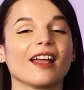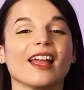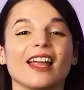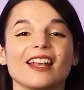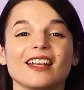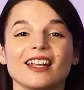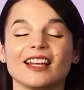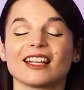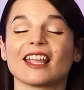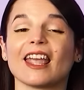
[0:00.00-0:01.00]

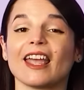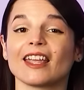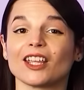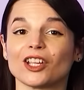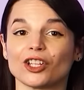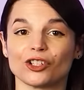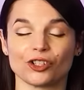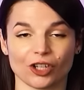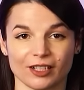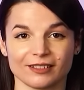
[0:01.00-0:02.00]

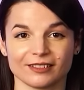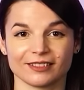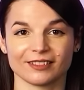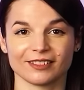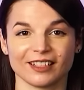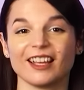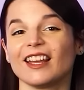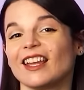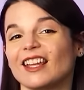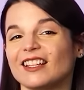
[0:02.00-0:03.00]
Engage.
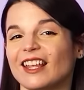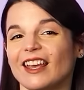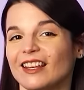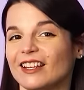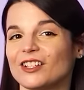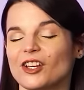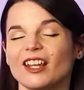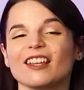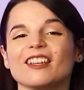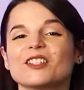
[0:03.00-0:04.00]
Engage
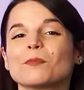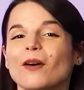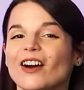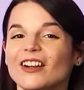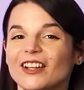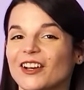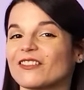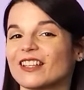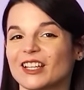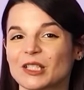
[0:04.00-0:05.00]
is part
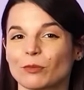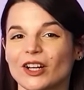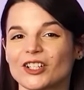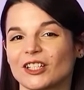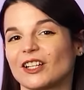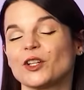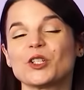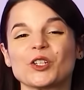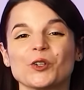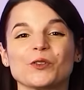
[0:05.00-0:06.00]
of the expression
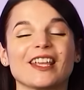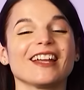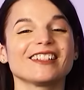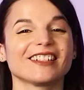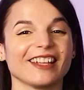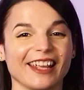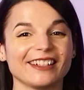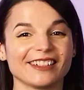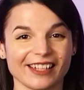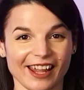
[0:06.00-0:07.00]
to get
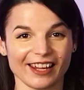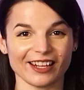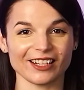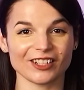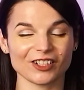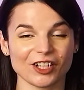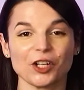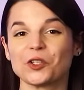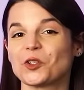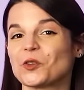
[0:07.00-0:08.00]
engaged.
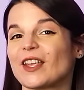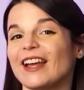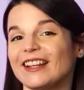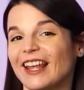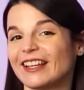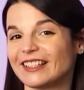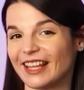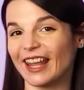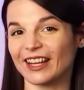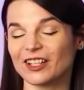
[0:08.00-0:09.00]
To get
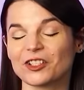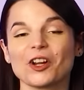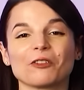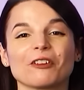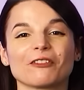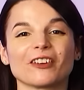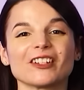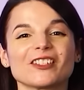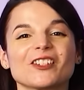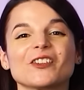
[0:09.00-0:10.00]
engaged
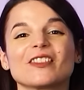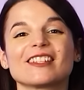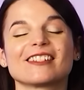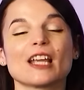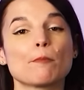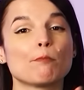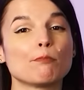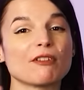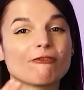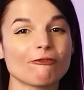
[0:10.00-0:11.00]
refers to the step
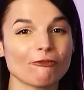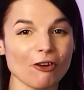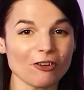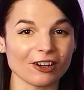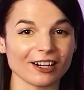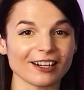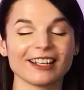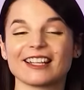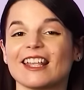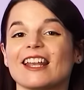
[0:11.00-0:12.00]
before
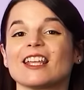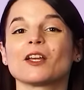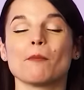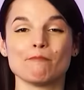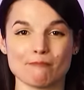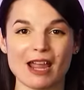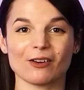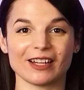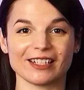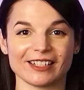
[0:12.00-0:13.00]
getting
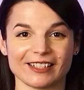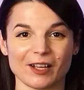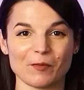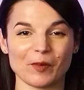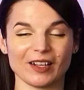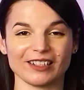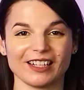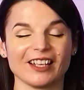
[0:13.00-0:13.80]
married to someone.